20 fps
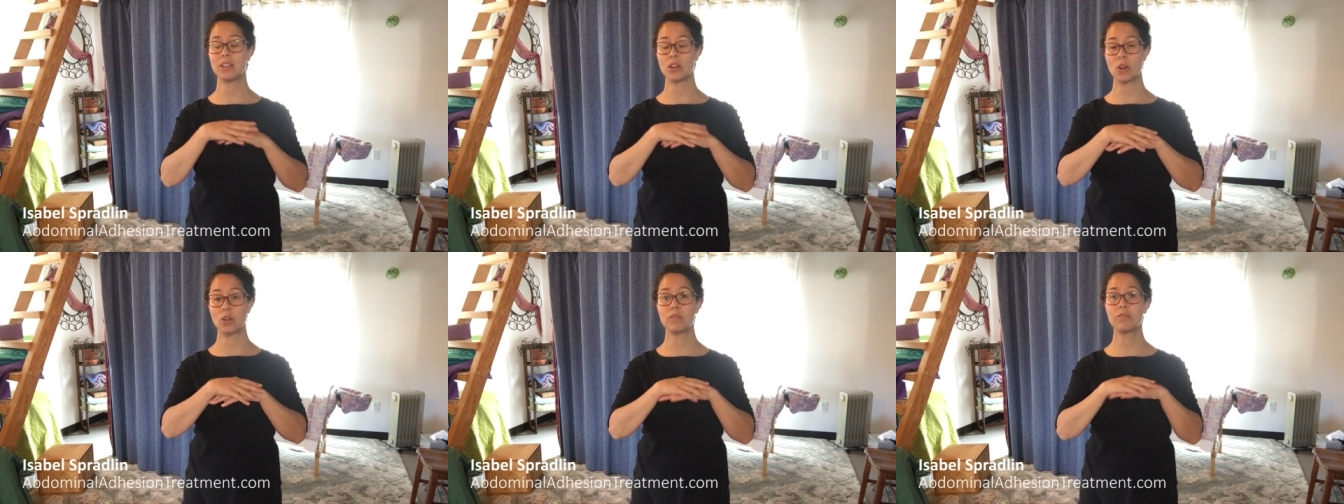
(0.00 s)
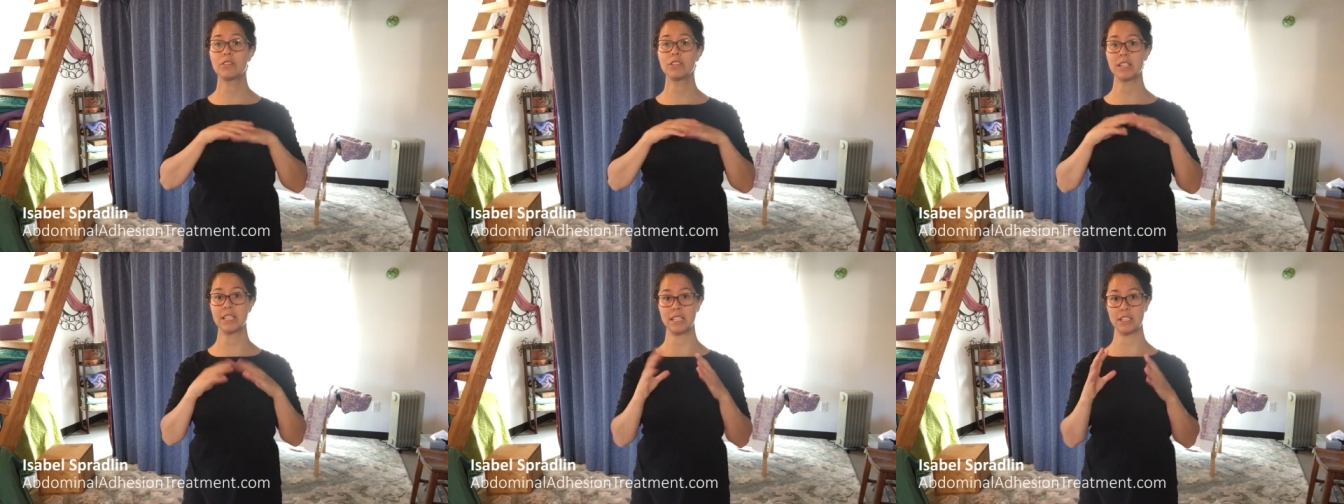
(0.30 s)

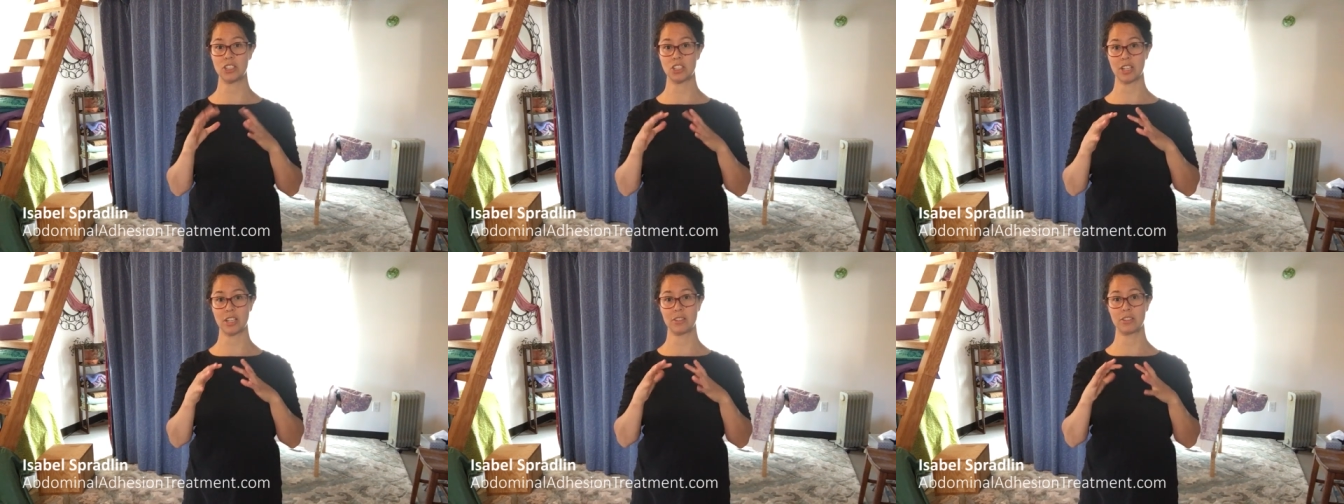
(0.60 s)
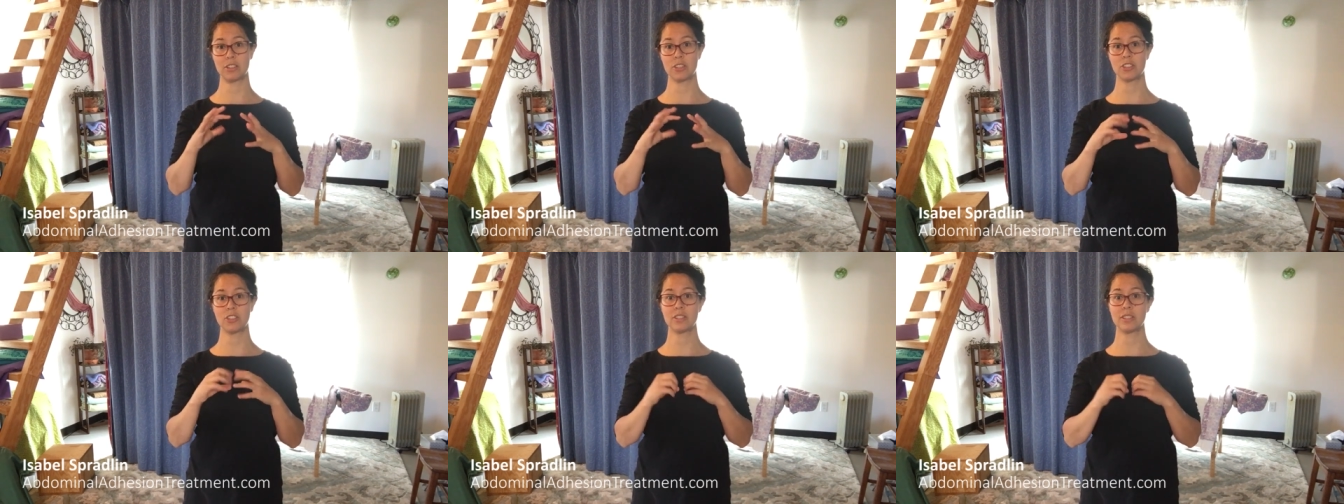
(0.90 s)
over each other
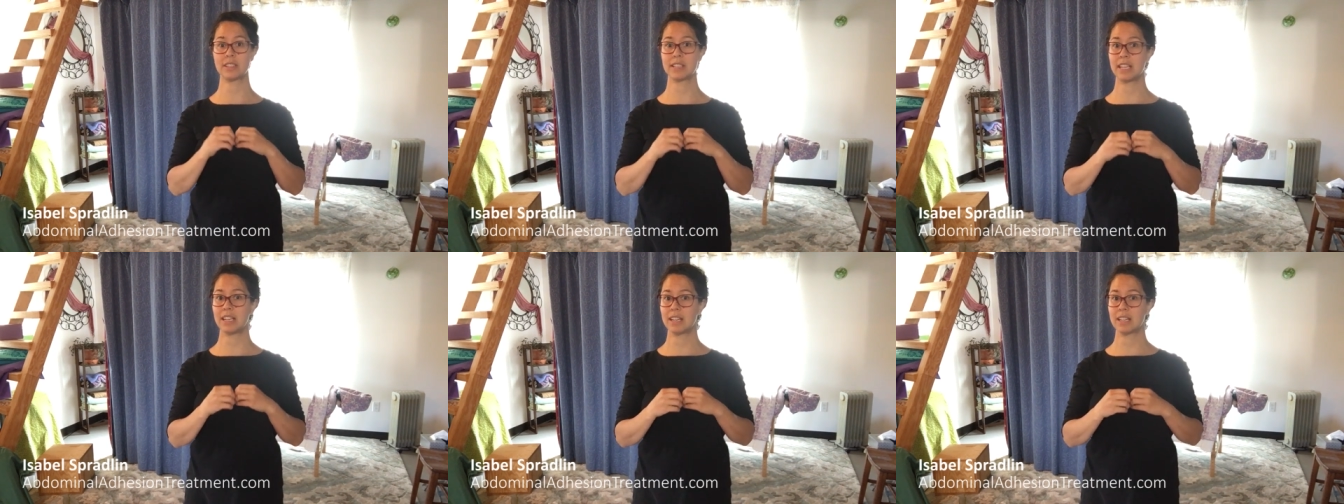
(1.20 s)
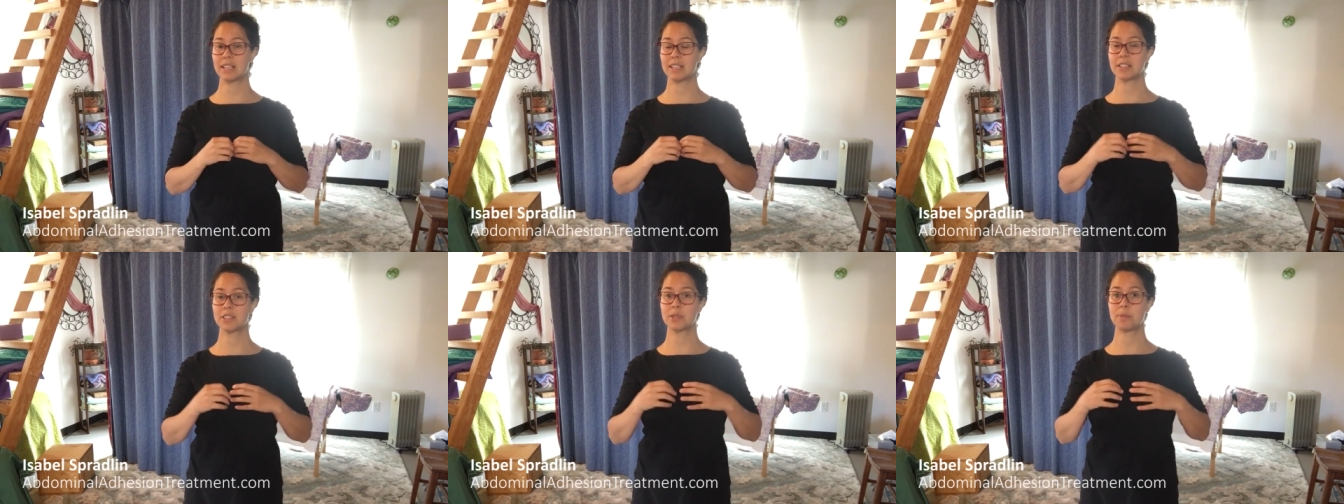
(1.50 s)
so that they can
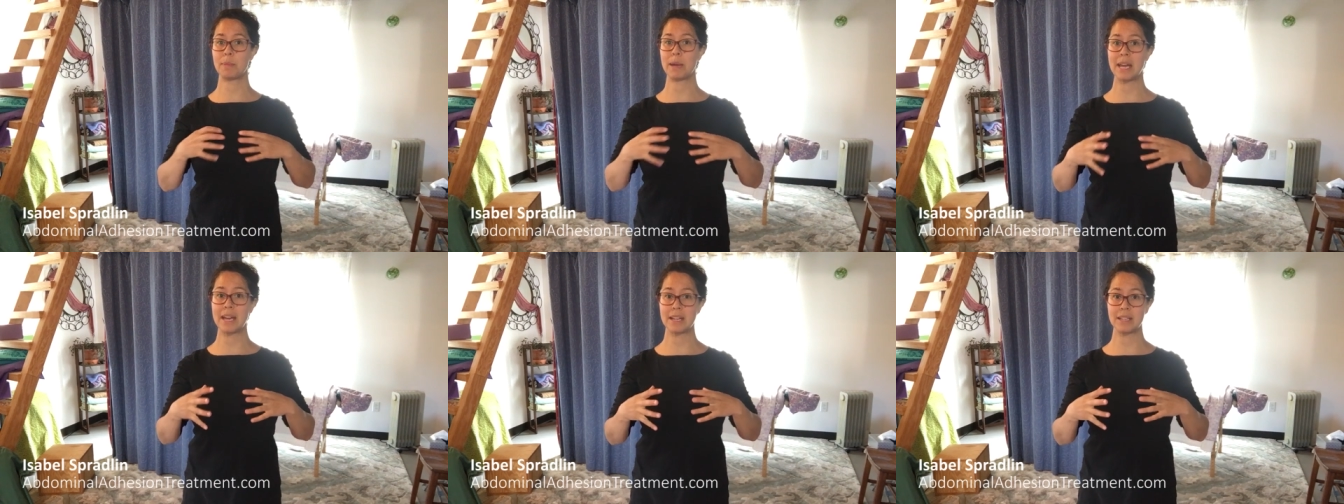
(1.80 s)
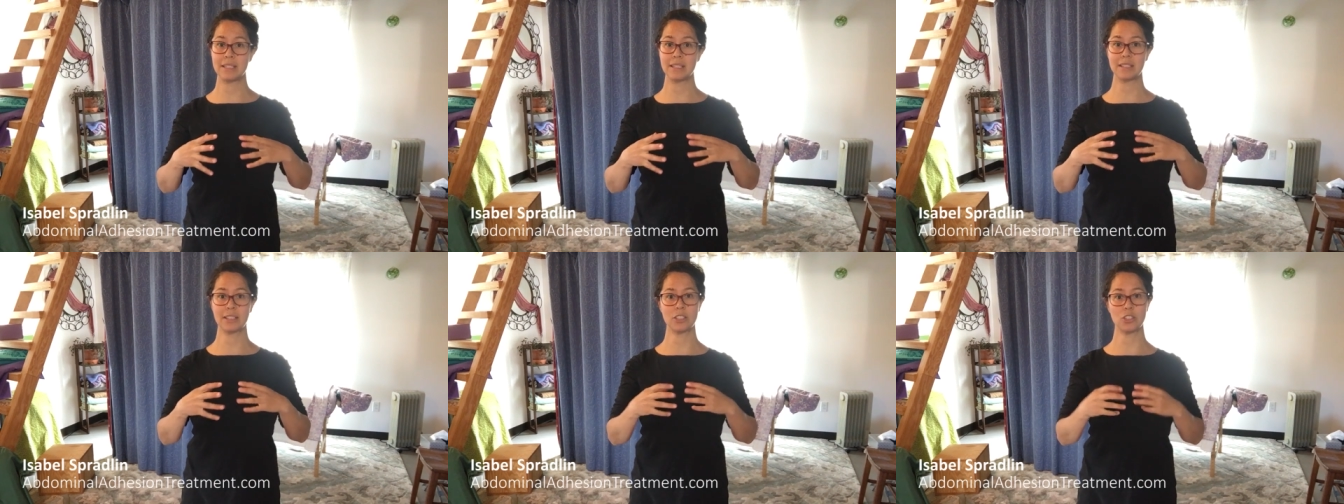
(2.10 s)
expand
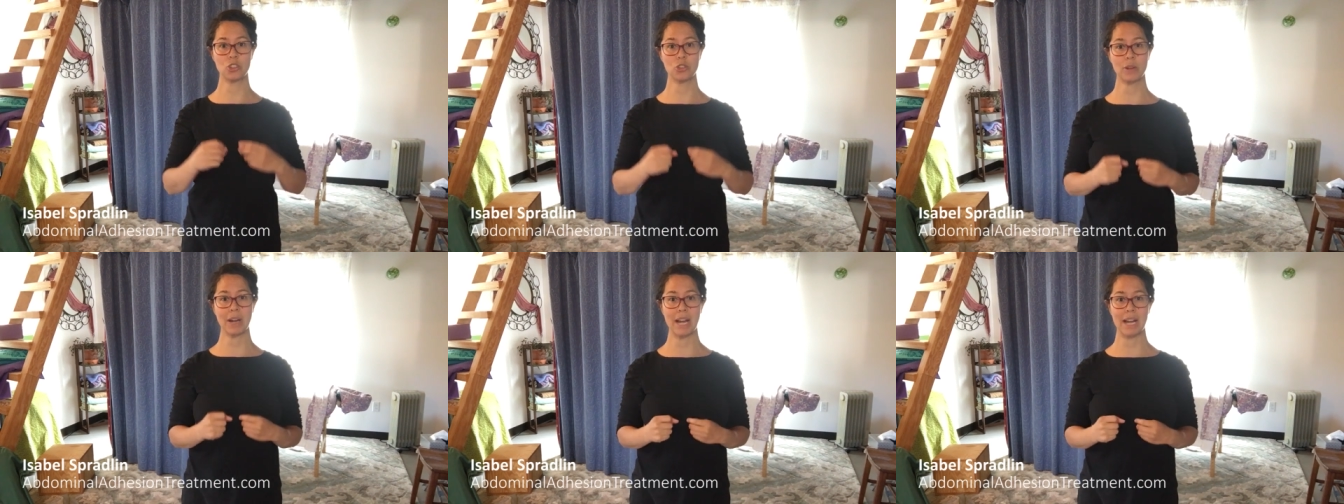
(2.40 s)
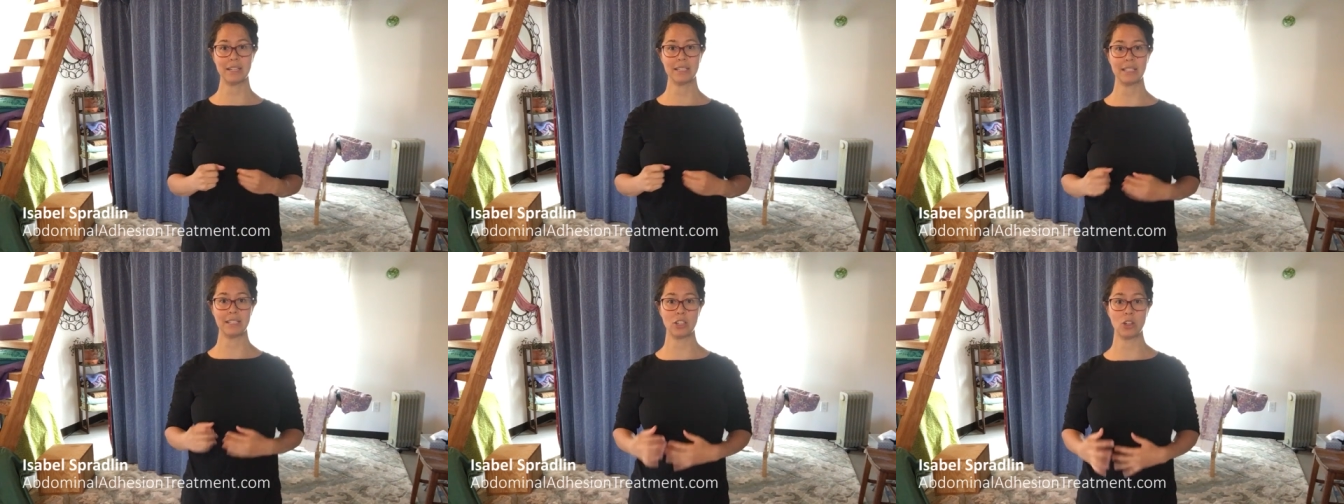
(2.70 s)
and
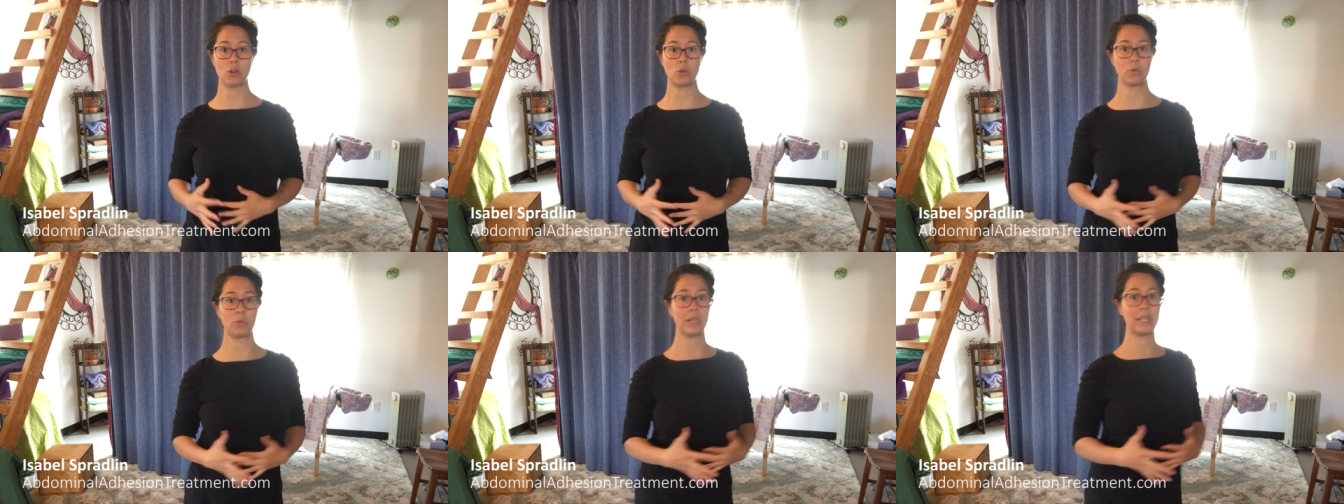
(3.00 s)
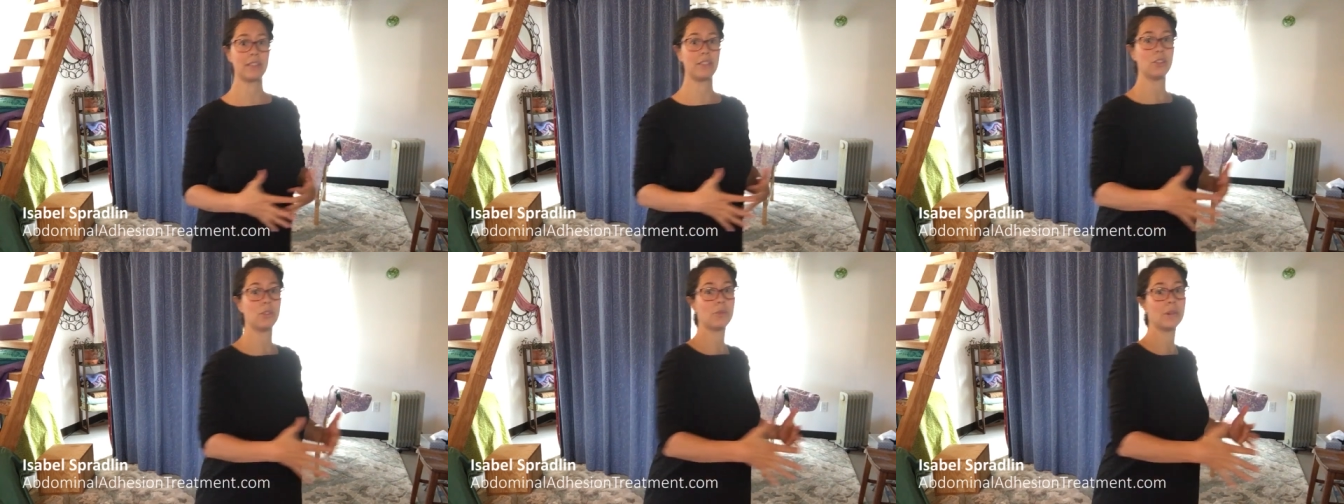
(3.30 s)
contract and go
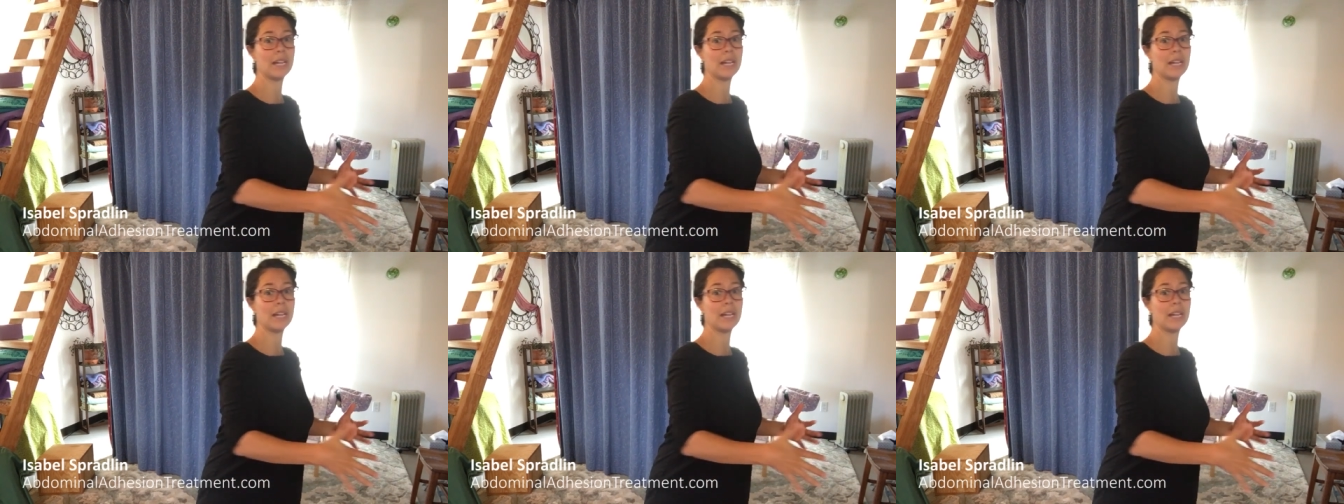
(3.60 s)
with you